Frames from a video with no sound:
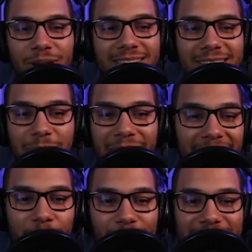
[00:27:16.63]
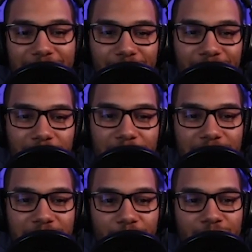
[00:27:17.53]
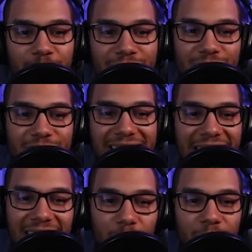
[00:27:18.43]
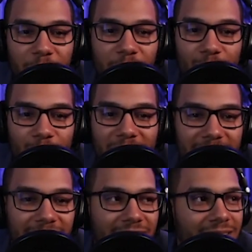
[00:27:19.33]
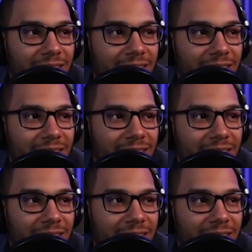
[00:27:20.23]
It wasn't good. It was just Ghostbusters again with Paul Rudd.